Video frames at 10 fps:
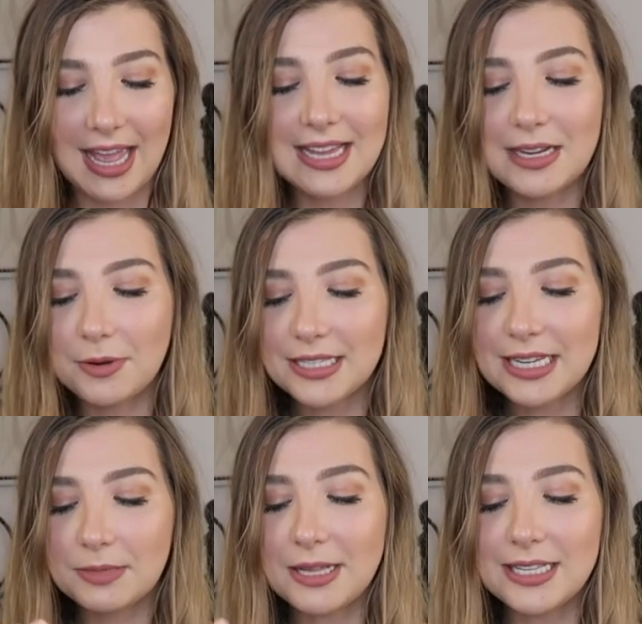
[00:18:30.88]
And it wasn't
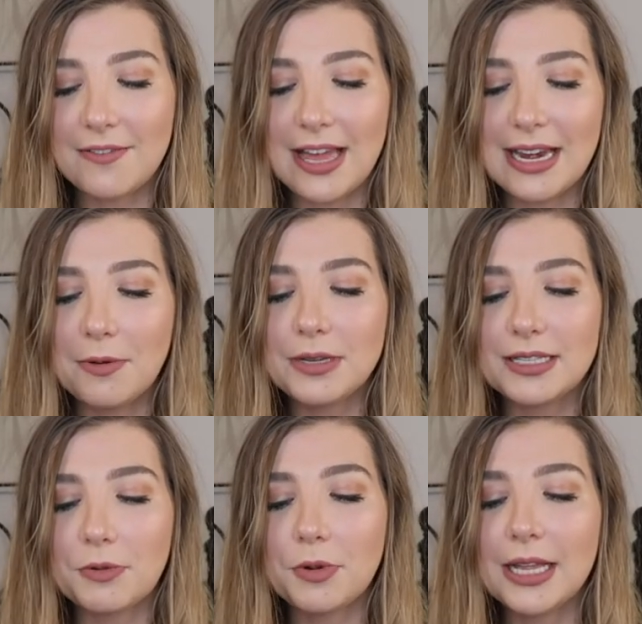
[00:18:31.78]
expensive and it
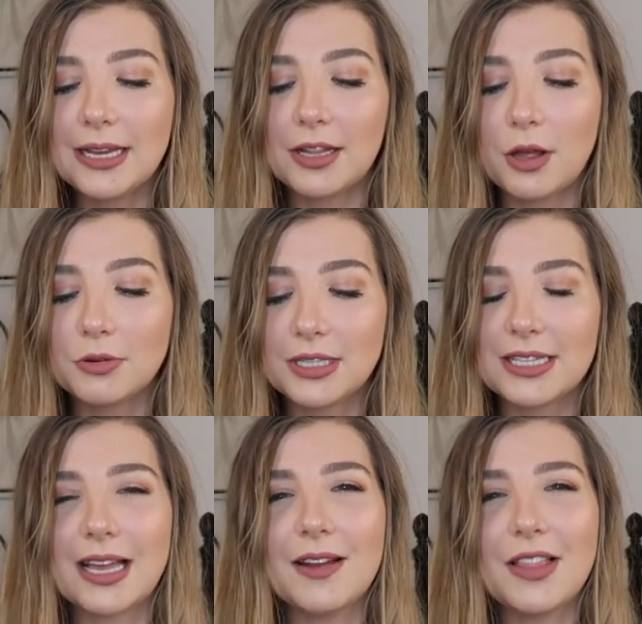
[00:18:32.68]
was really close.
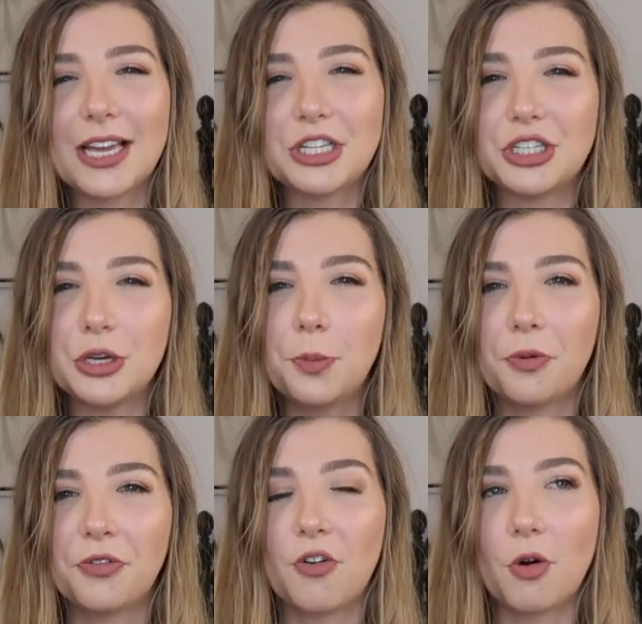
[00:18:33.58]
It's kind of like a dupe
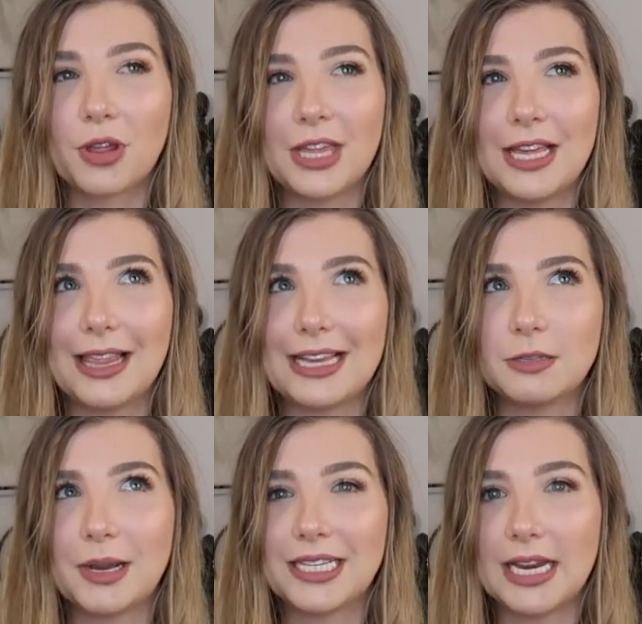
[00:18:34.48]
for the
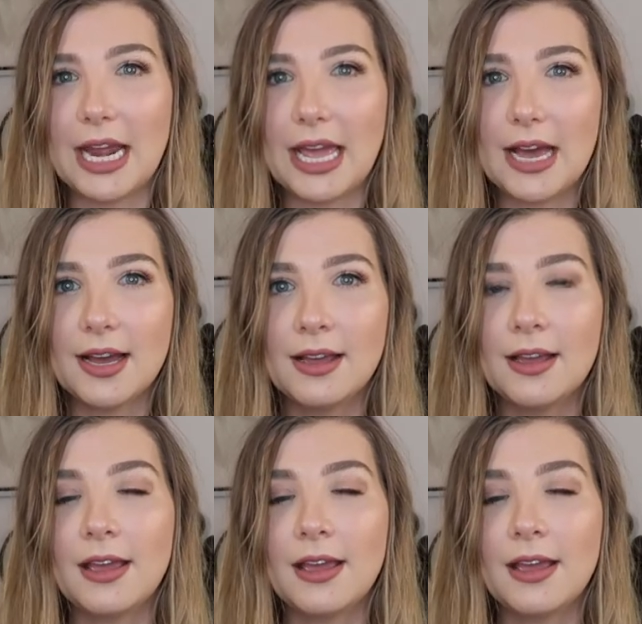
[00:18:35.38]
Lace by Tanya.